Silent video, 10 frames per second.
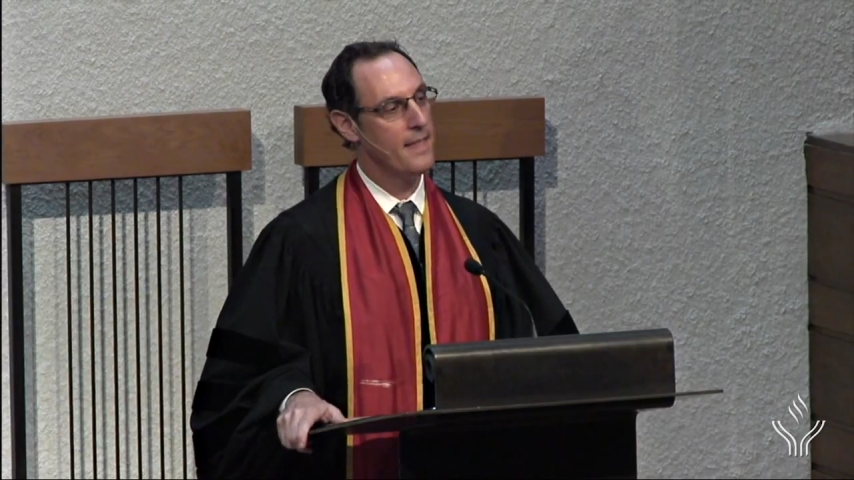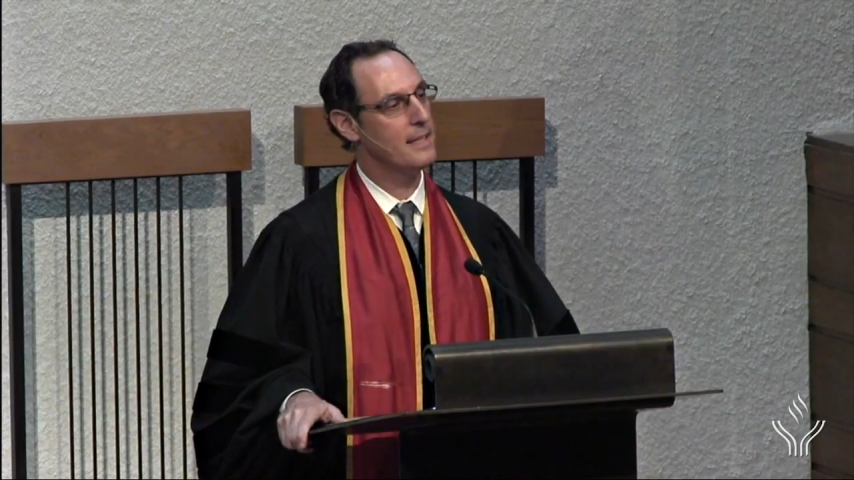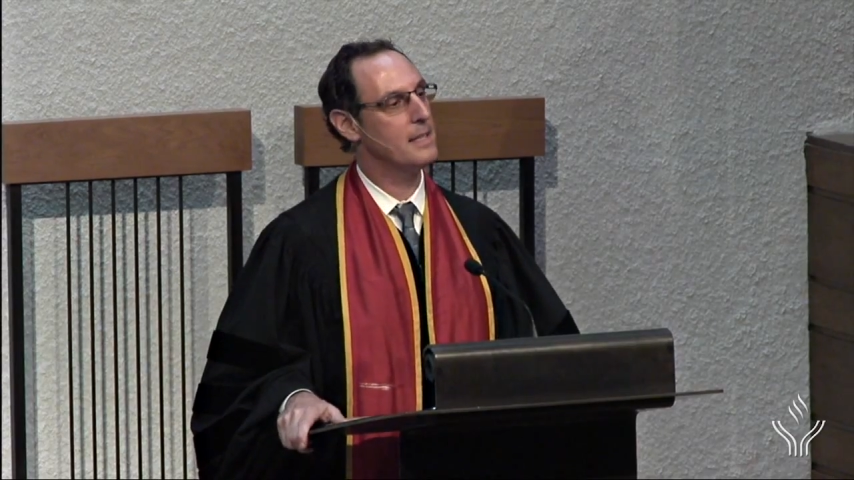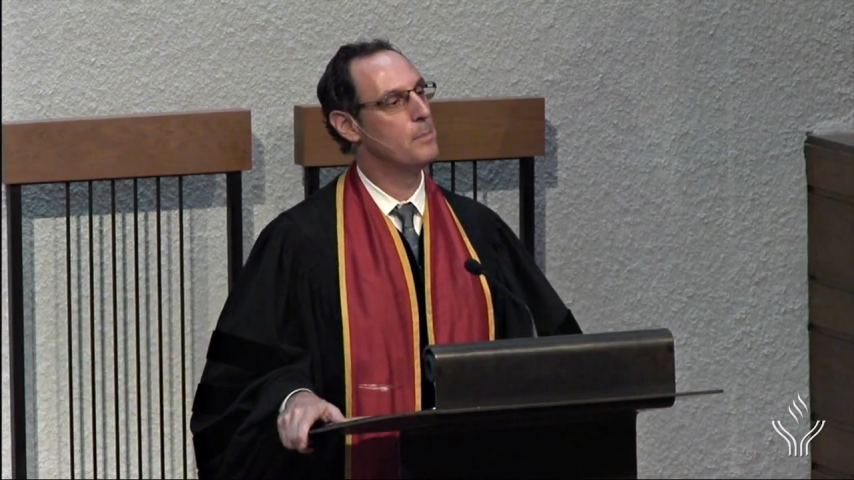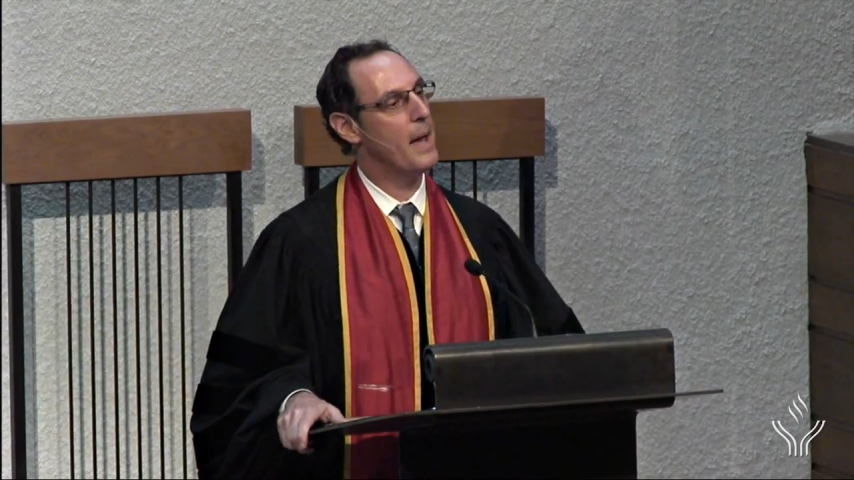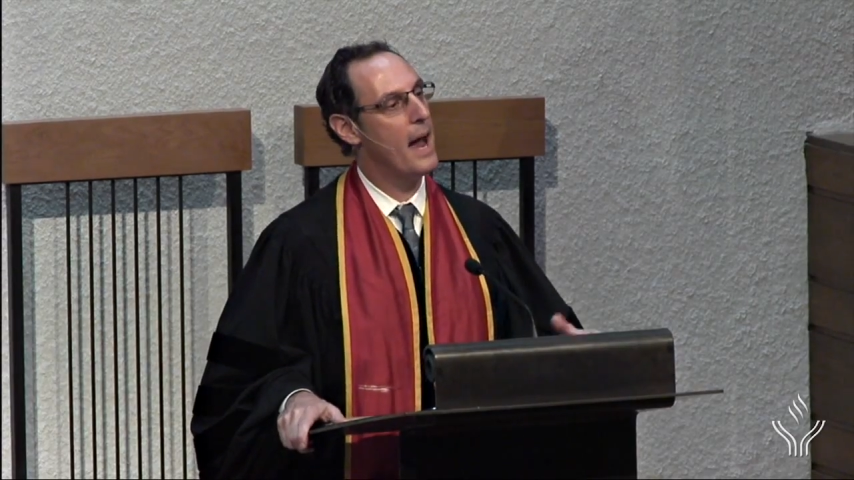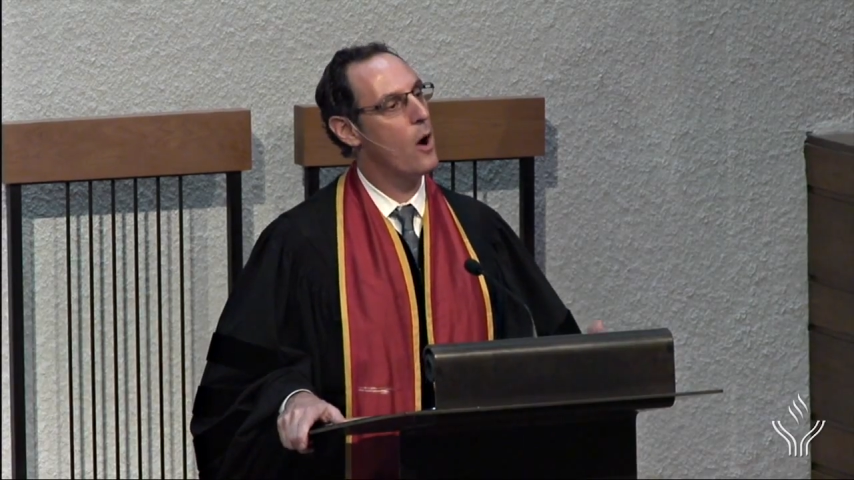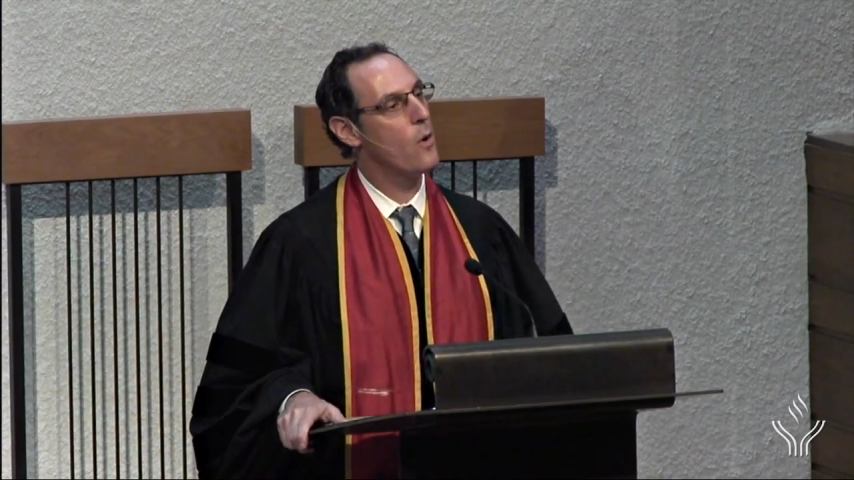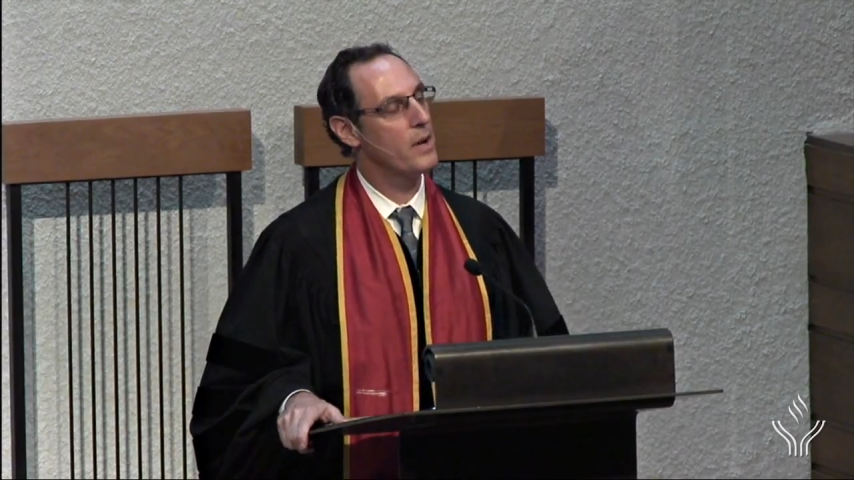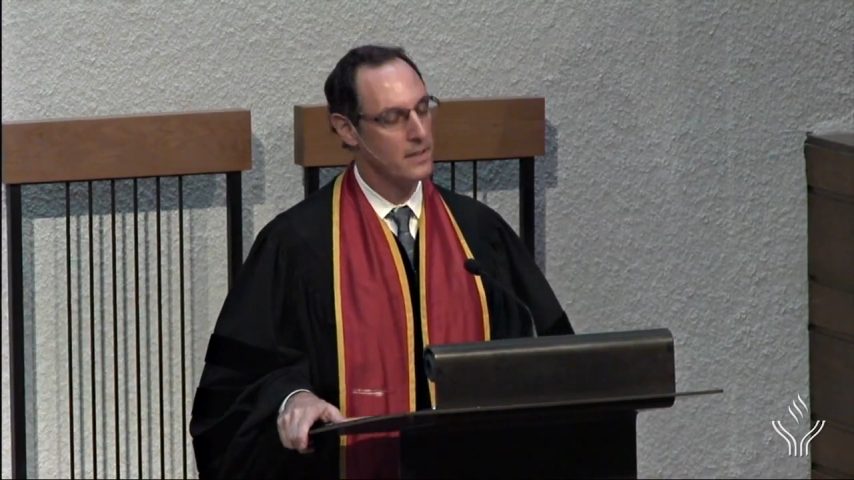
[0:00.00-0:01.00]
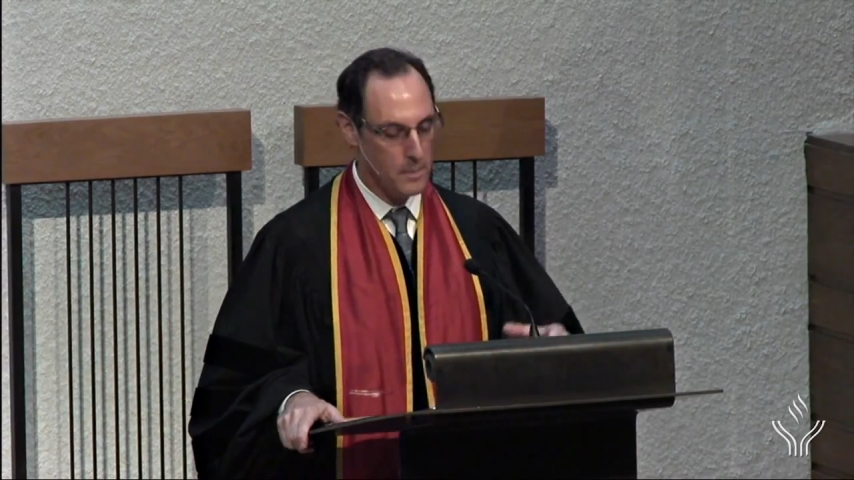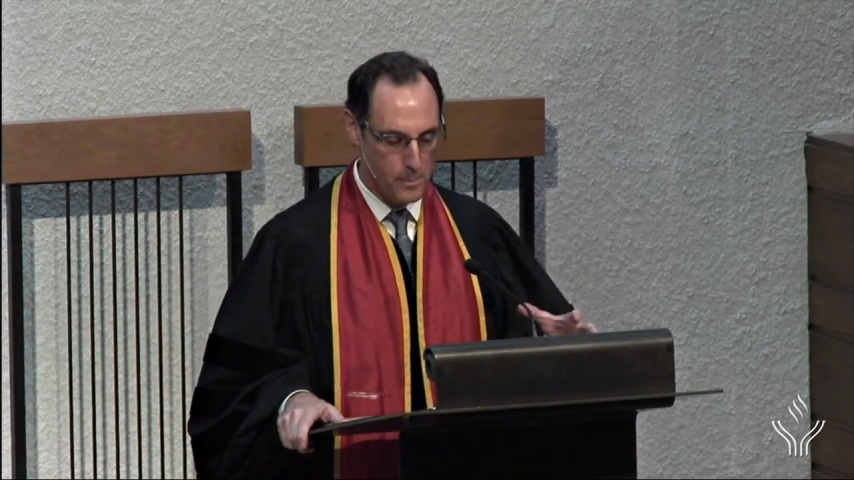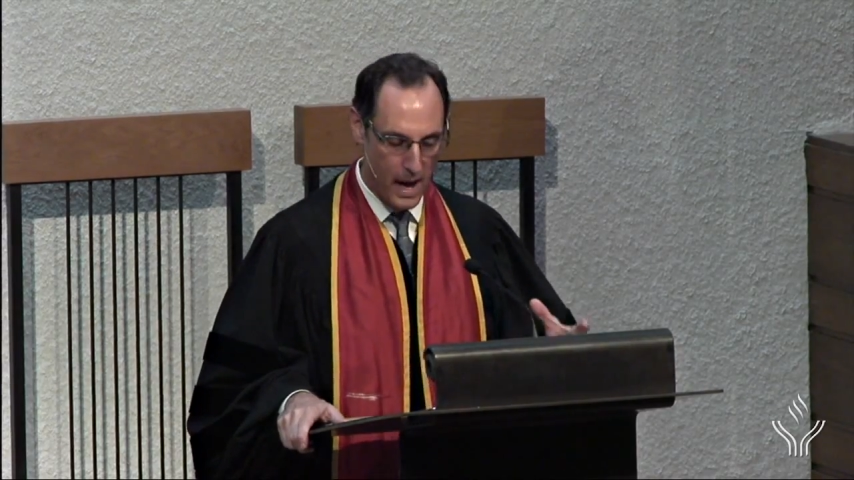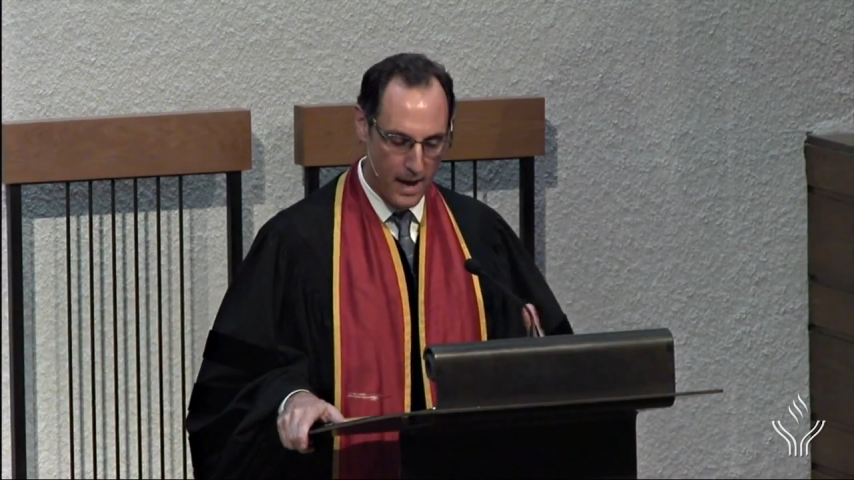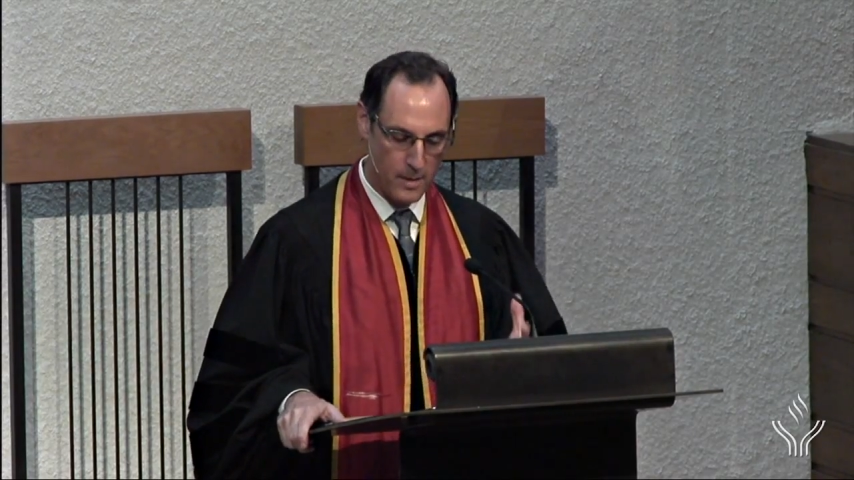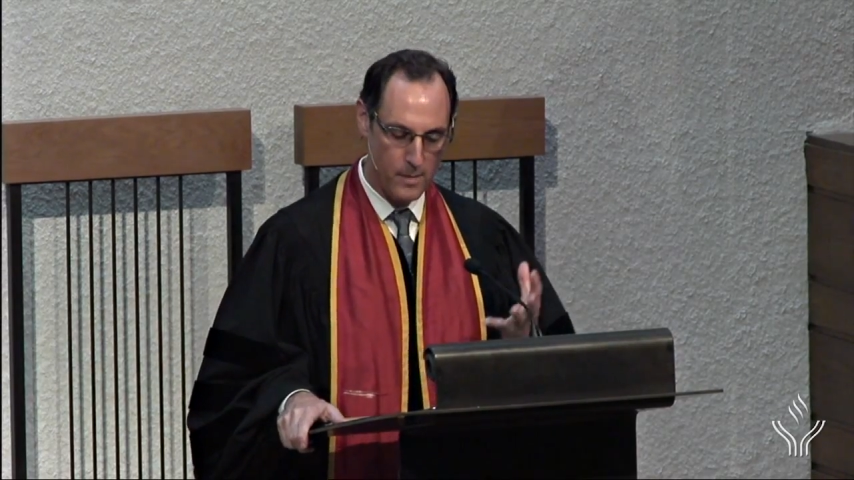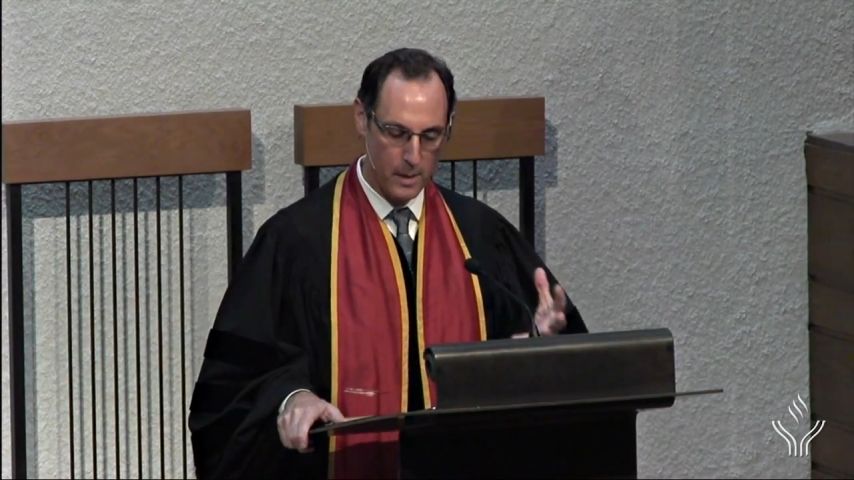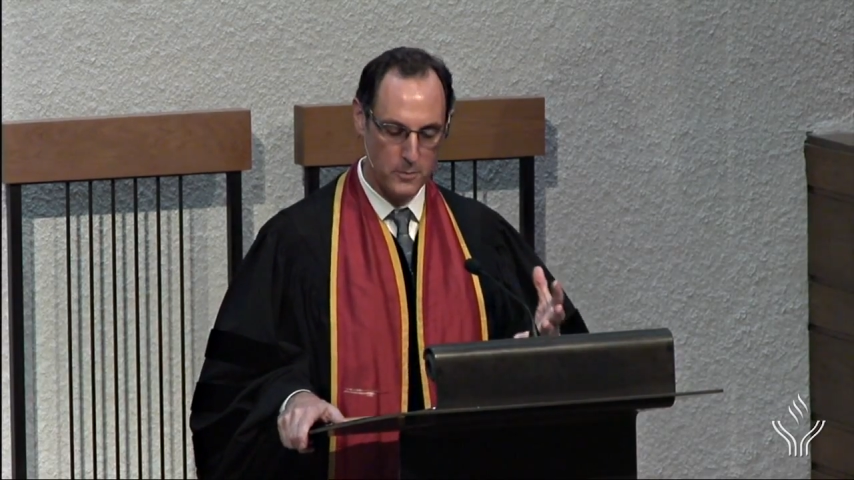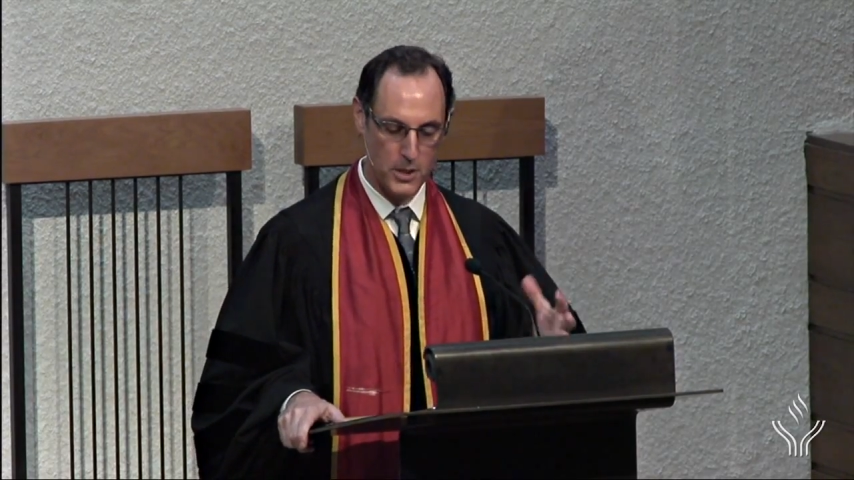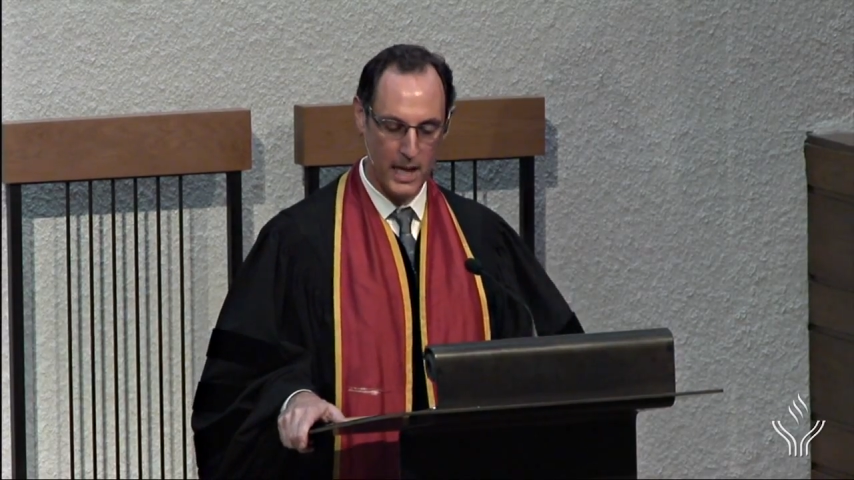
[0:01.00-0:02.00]
that's empowering the
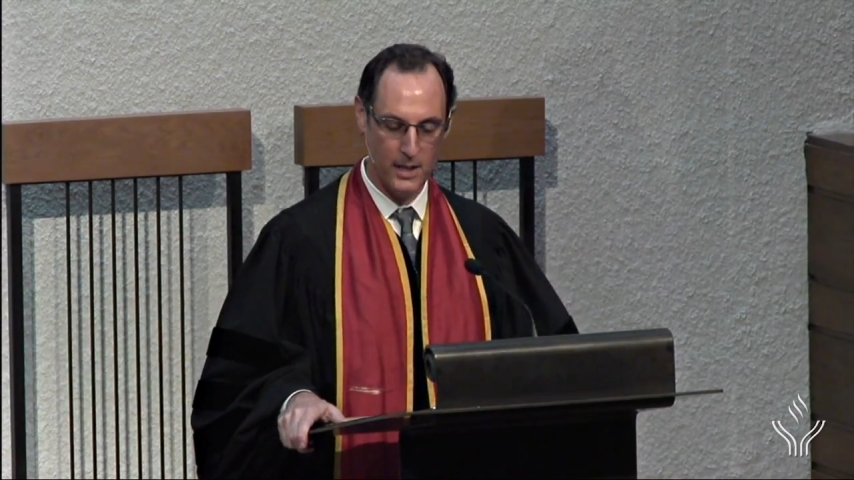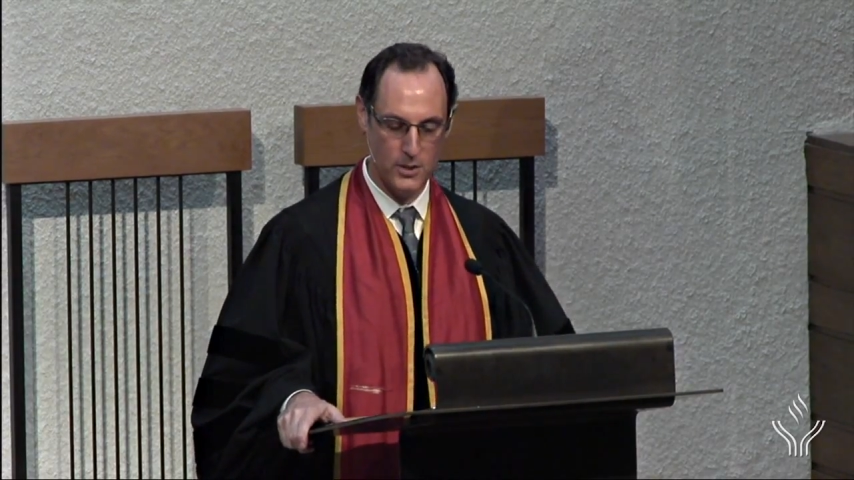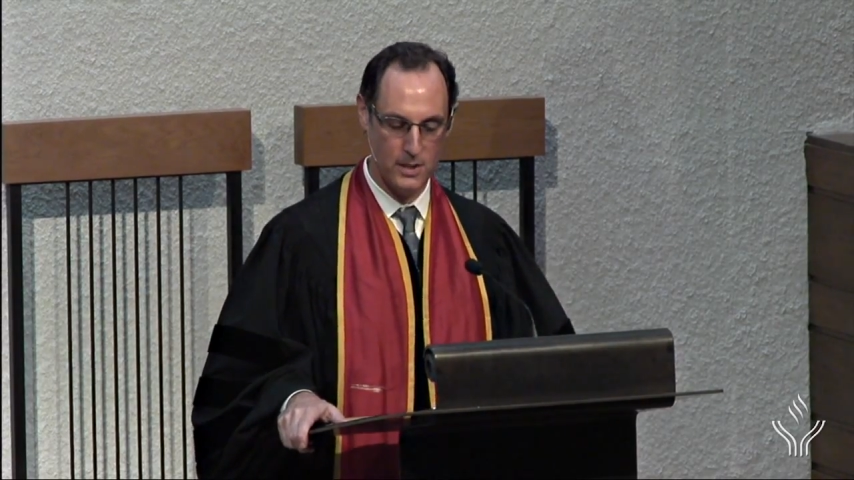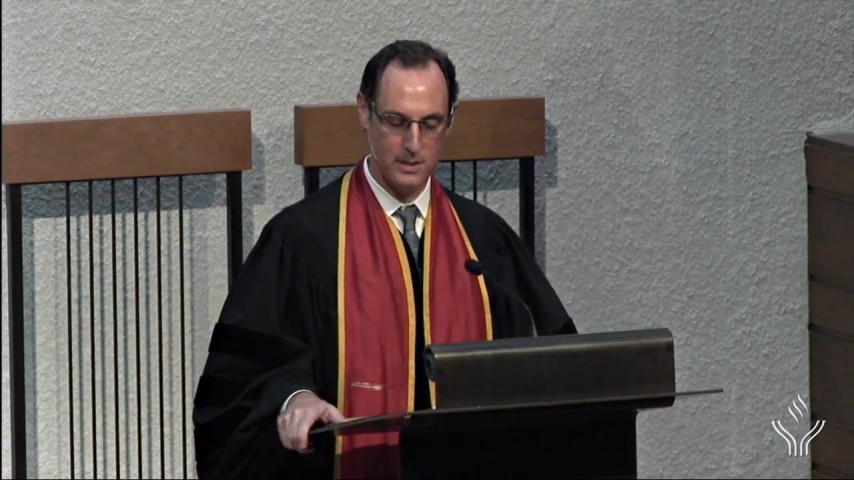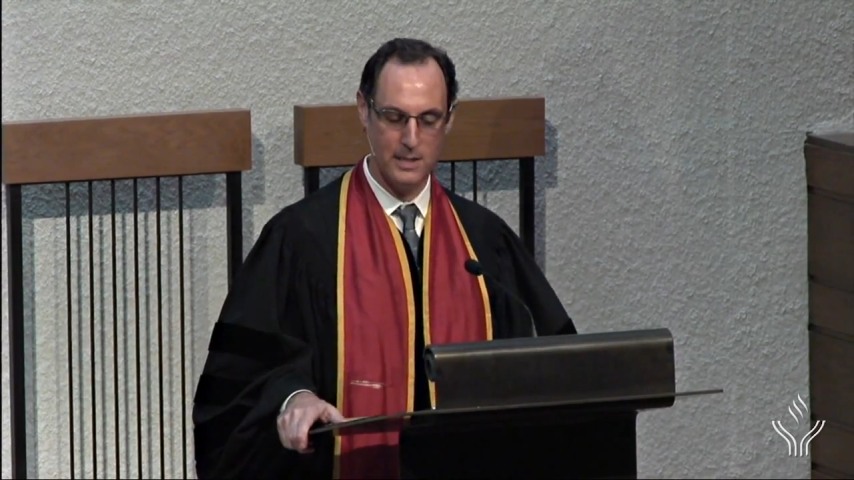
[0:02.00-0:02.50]
bottom-up changes,